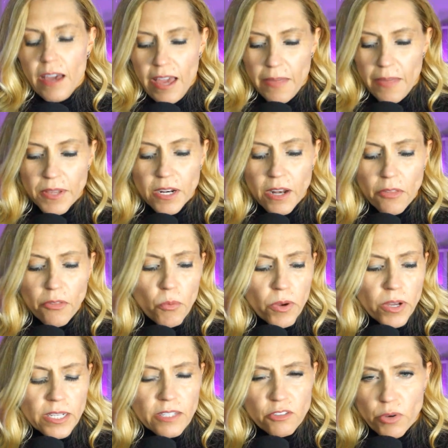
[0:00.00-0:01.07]
And then another
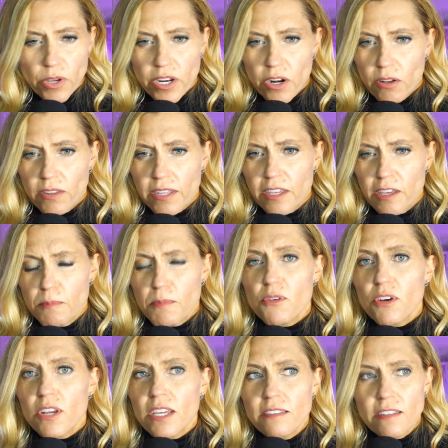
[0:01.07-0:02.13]
one is creating online
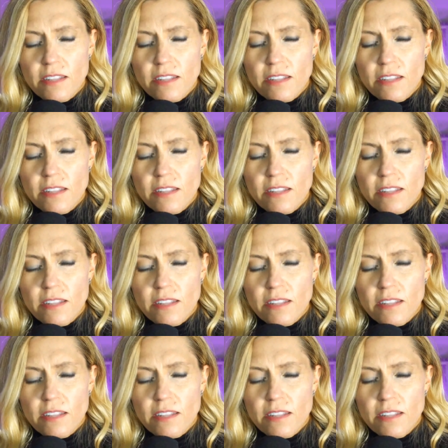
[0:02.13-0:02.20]
communities.